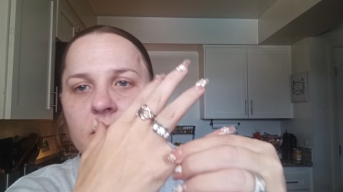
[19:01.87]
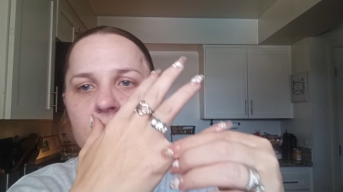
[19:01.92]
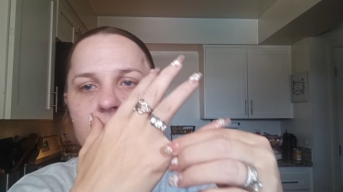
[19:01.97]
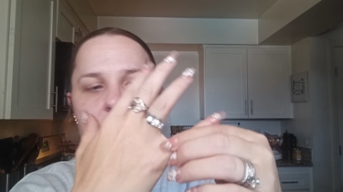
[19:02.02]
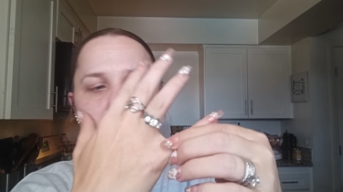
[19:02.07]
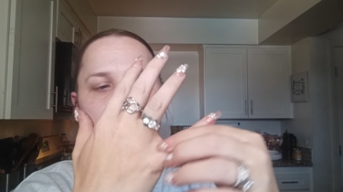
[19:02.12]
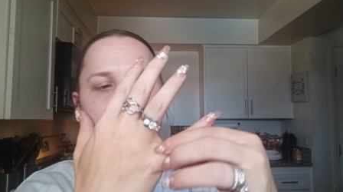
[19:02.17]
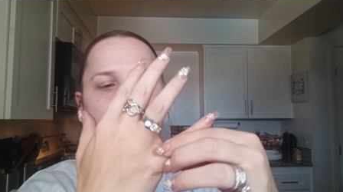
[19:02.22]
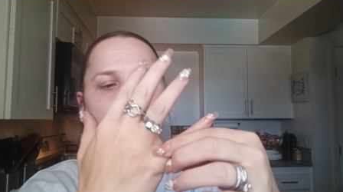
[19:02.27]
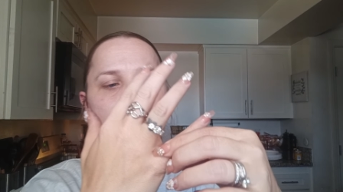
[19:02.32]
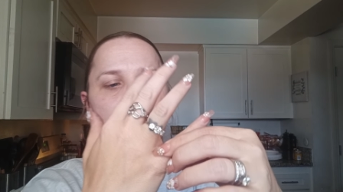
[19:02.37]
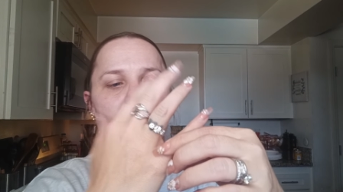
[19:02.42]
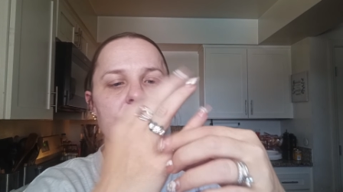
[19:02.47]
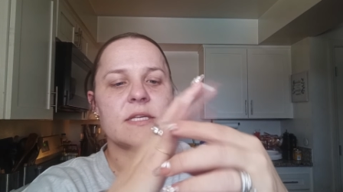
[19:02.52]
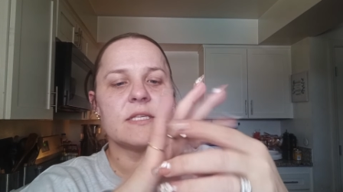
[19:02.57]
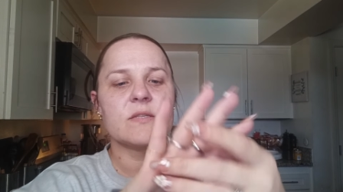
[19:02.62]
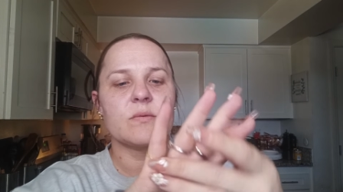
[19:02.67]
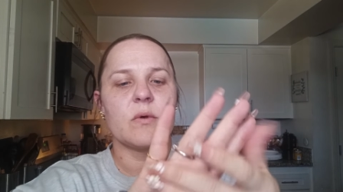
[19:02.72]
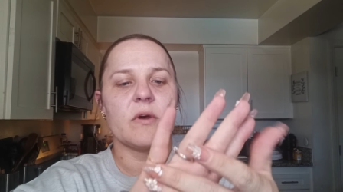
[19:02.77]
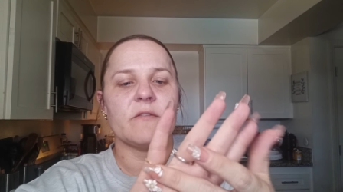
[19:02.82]
So
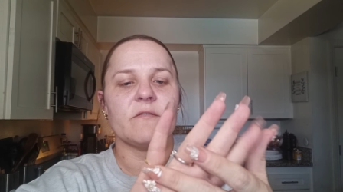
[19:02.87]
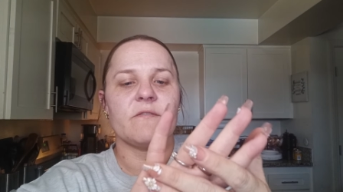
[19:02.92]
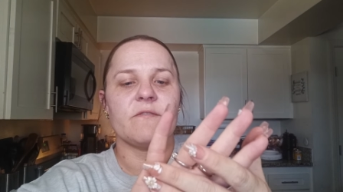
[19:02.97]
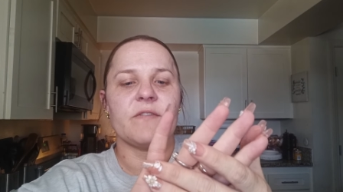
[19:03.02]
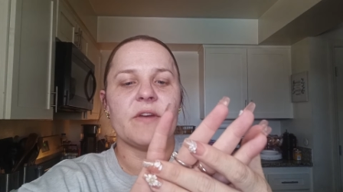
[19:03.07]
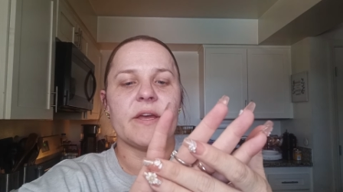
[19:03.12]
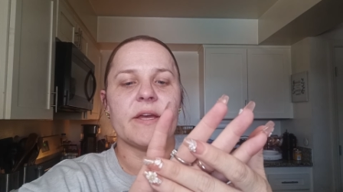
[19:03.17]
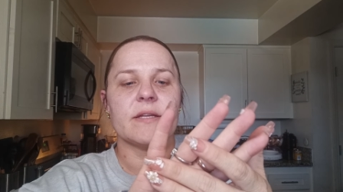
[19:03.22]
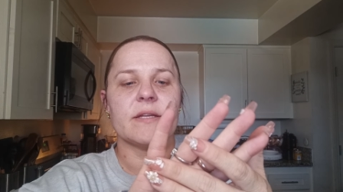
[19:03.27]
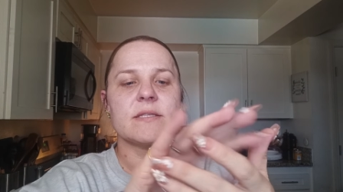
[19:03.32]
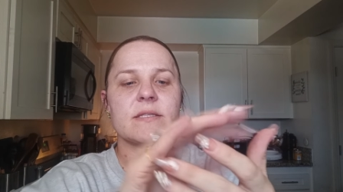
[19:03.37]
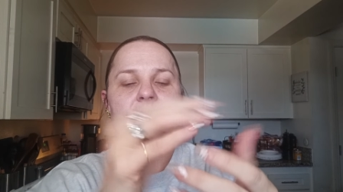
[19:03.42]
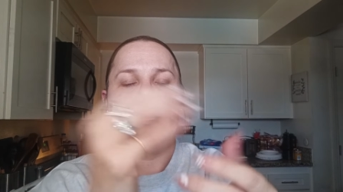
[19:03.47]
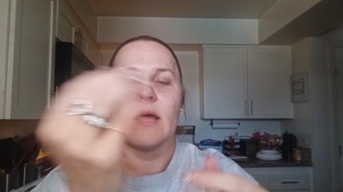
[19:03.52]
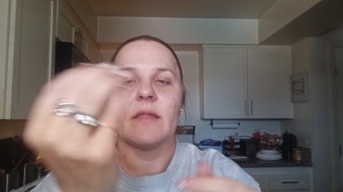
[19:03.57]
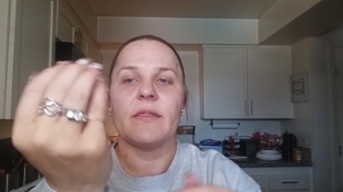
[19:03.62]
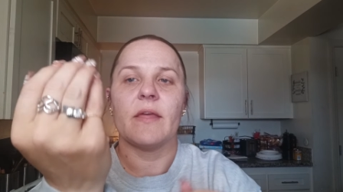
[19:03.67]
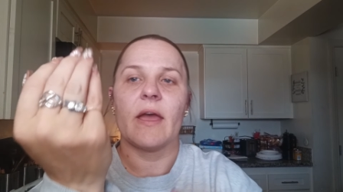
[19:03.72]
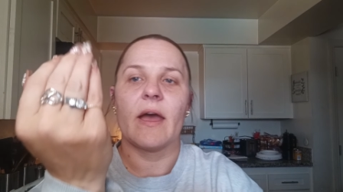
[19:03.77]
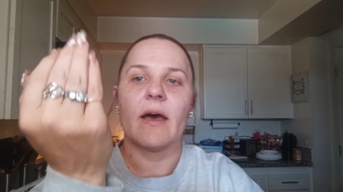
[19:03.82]
this one fits,
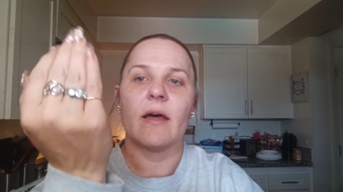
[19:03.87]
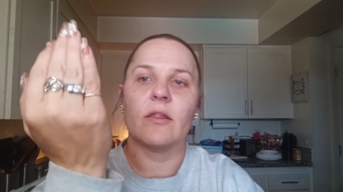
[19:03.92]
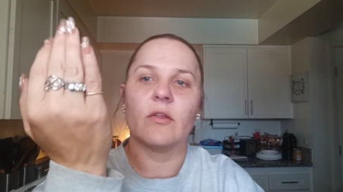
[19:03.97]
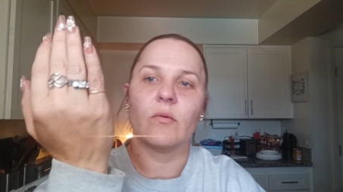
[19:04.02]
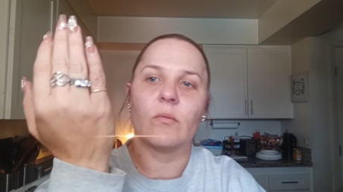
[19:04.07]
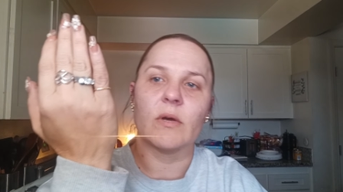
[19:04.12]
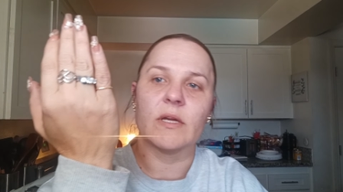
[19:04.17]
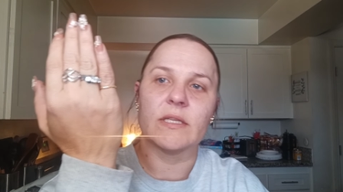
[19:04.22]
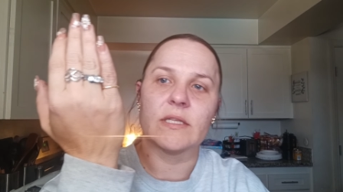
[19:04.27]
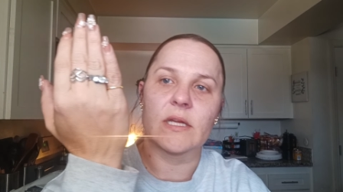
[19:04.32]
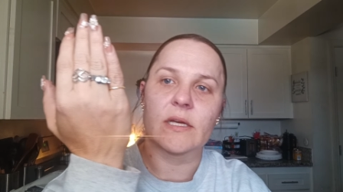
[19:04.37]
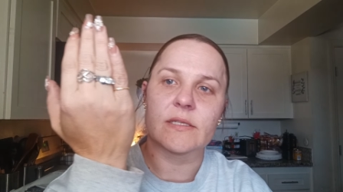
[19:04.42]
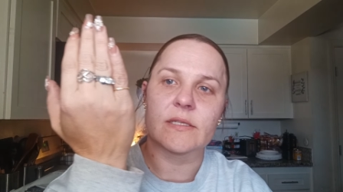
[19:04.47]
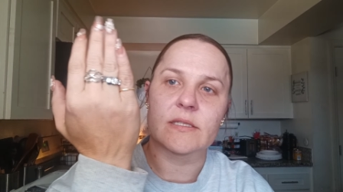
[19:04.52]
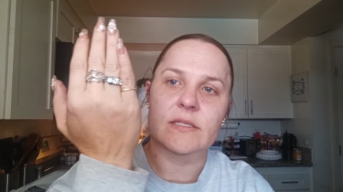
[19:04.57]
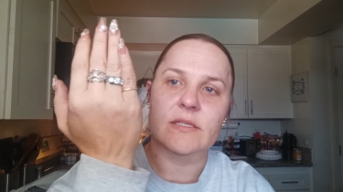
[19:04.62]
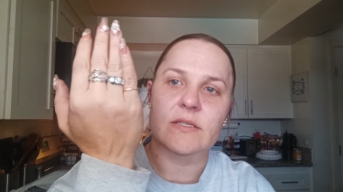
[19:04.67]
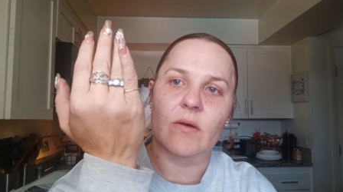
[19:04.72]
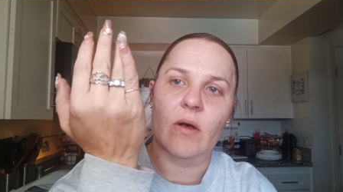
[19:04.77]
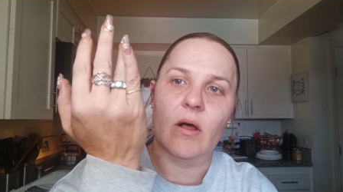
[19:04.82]
the other one
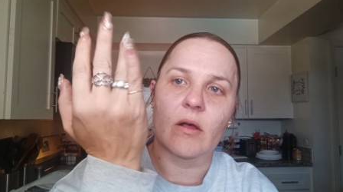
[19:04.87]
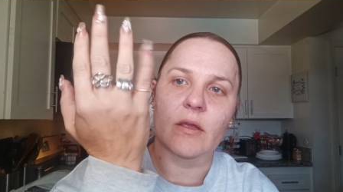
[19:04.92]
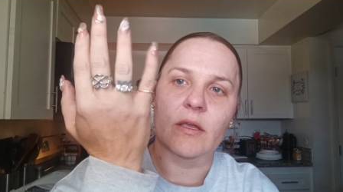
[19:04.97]
doesn't. So I'll